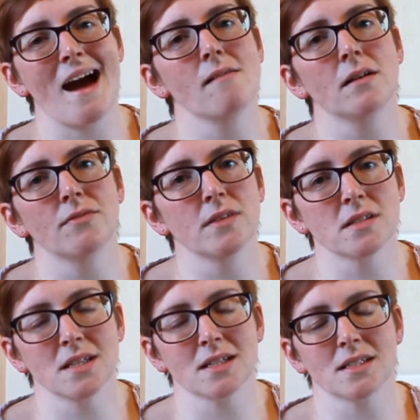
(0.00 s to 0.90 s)
out of the
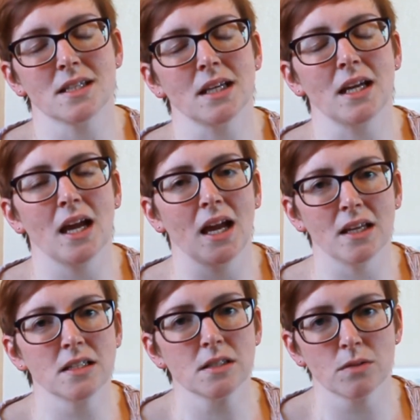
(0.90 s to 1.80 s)
60
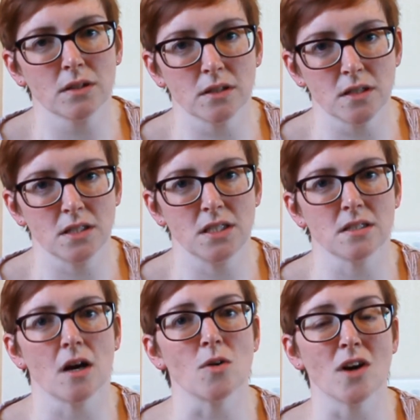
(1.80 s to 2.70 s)
into a 30
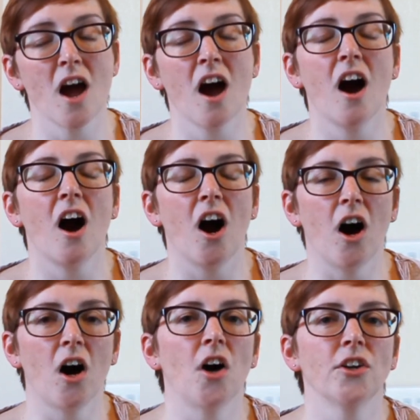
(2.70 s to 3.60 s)
zone
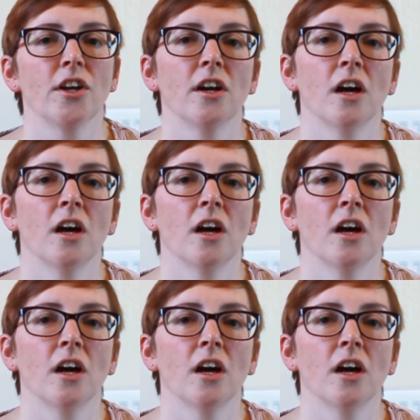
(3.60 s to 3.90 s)
on